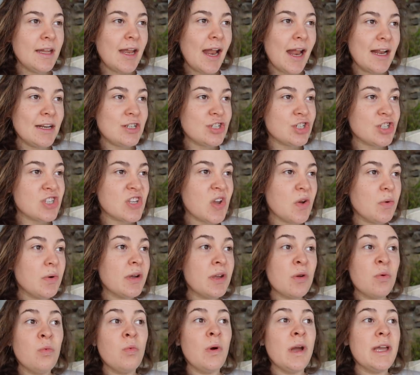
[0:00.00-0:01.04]
It's just
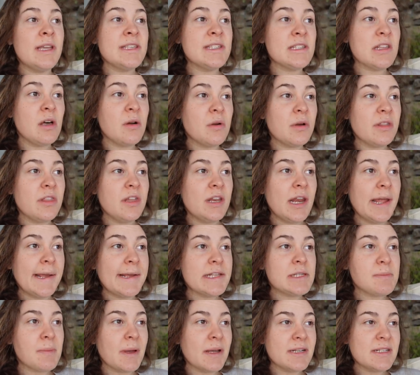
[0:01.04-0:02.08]
going way slower than I
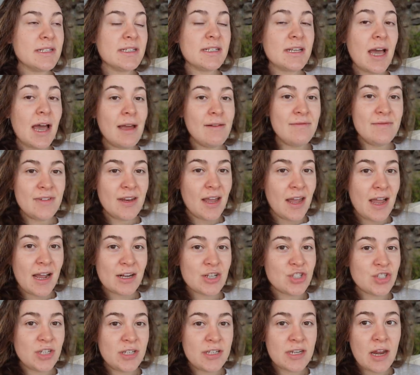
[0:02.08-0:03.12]
expected. I've
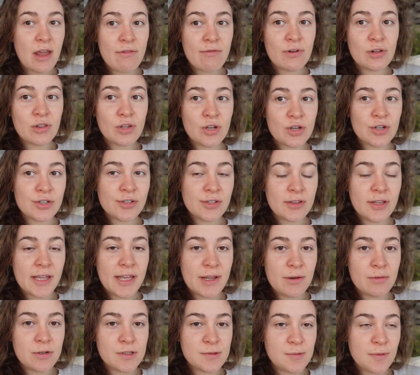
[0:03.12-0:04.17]
actually never learned a
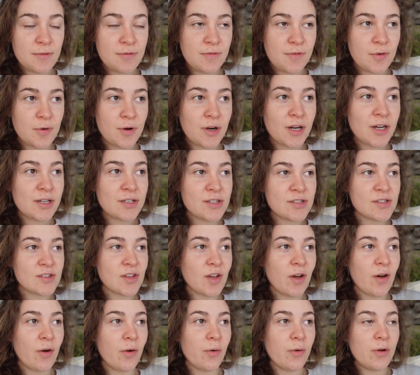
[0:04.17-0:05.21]
language before,
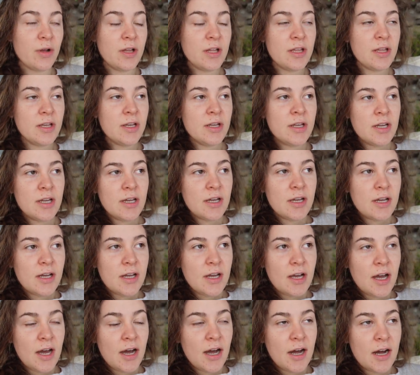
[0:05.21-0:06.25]
so
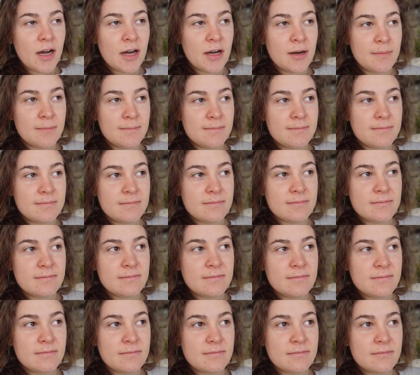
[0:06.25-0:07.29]

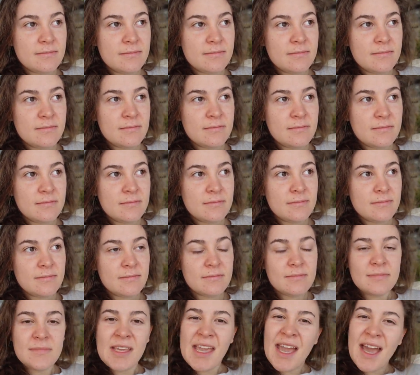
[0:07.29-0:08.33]

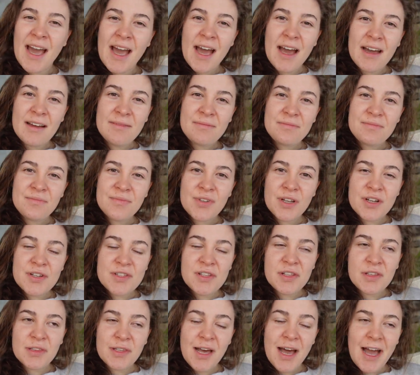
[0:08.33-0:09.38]
yeah, there's
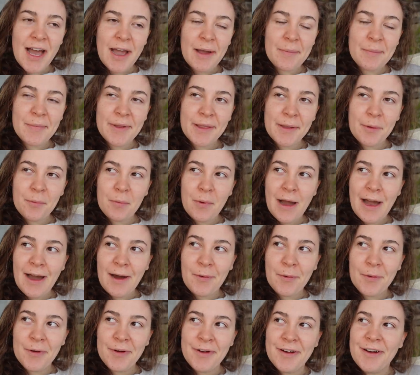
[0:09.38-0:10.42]
a lot. I'm like,
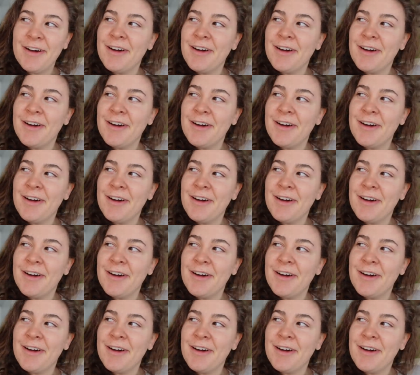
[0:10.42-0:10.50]
wow,